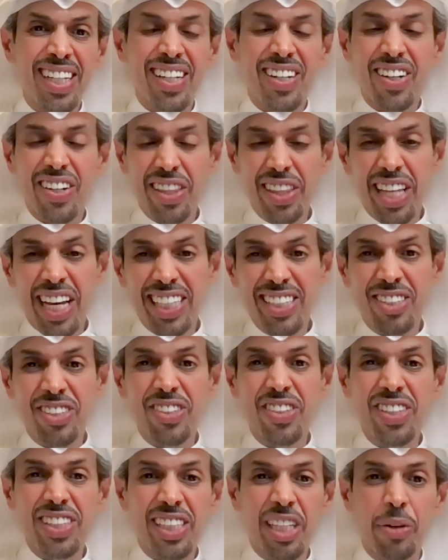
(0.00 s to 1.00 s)
On that
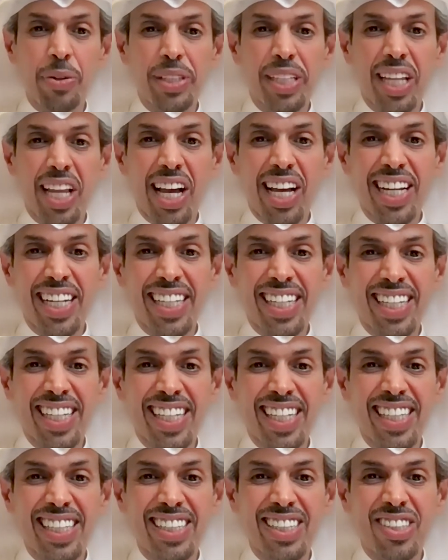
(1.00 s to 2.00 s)
note, I would like
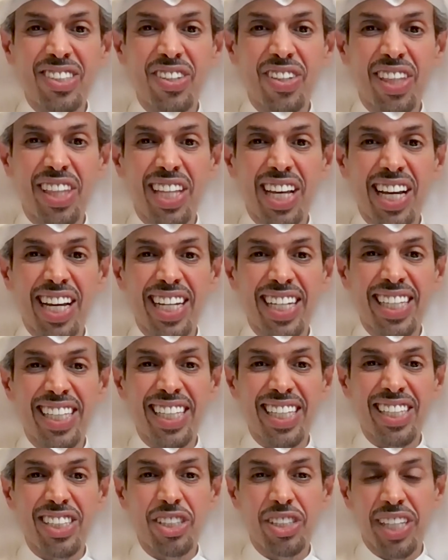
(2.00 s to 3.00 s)
to thank
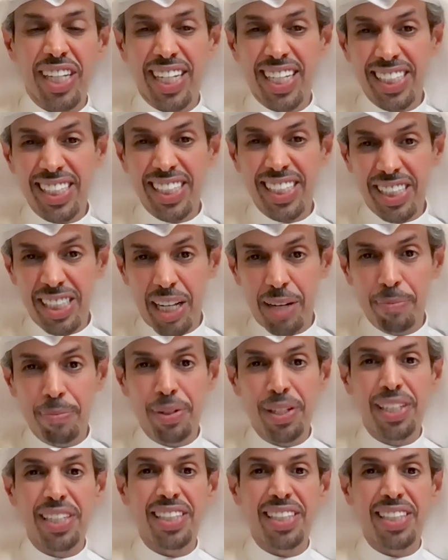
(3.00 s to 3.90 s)
Sheryl Sandberg